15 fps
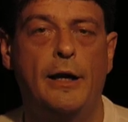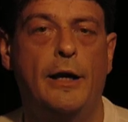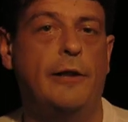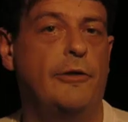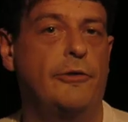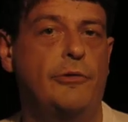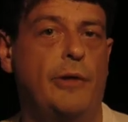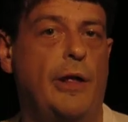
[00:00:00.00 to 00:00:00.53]

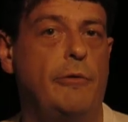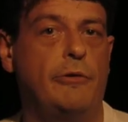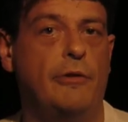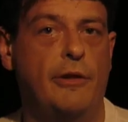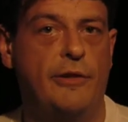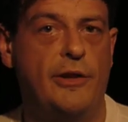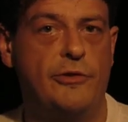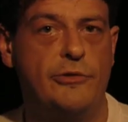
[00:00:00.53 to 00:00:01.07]
And
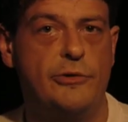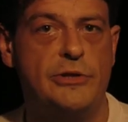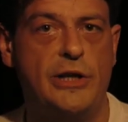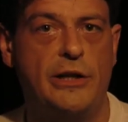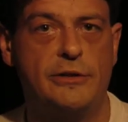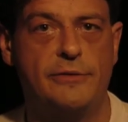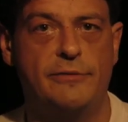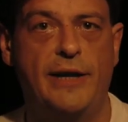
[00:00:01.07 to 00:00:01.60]
as a
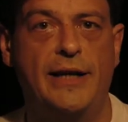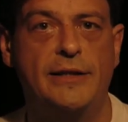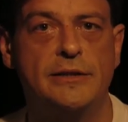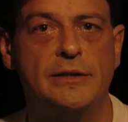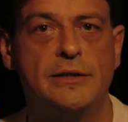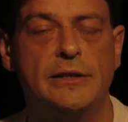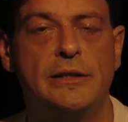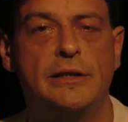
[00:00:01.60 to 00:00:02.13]
result of that,
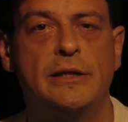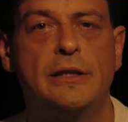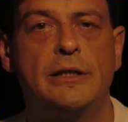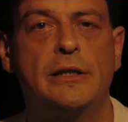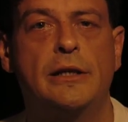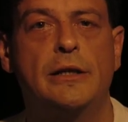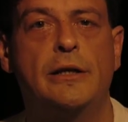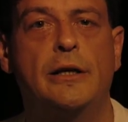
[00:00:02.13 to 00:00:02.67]

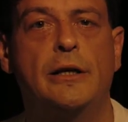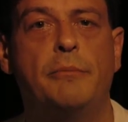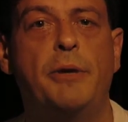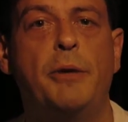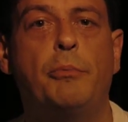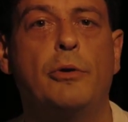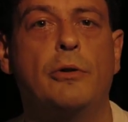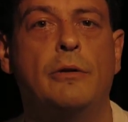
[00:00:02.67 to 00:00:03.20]

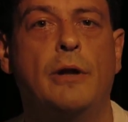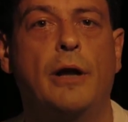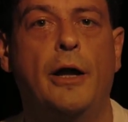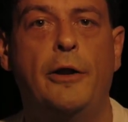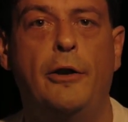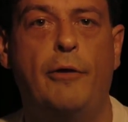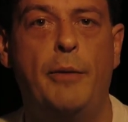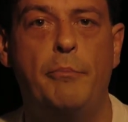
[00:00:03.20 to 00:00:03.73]
people
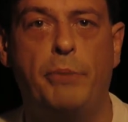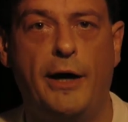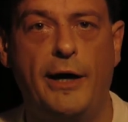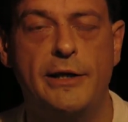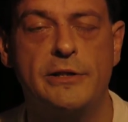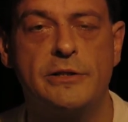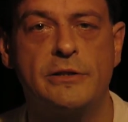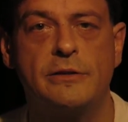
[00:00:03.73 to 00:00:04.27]
under
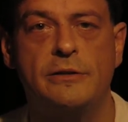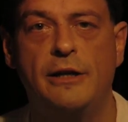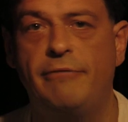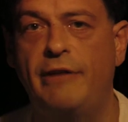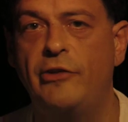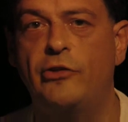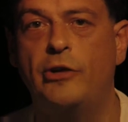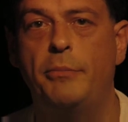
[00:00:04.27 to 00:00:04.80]
empires
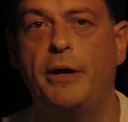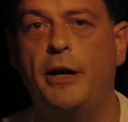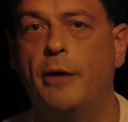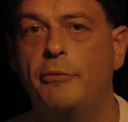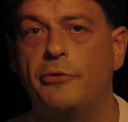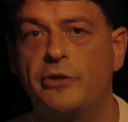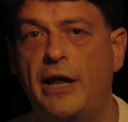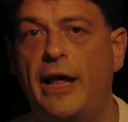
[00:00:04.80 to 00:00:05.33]
eventually
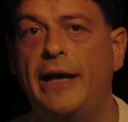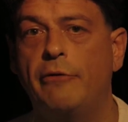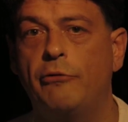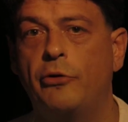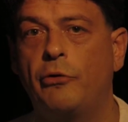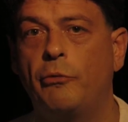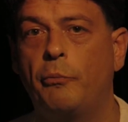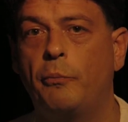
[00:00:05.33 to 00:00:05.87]
become
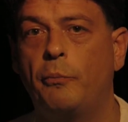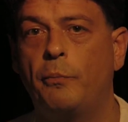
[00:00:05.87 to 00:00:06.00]
slaves.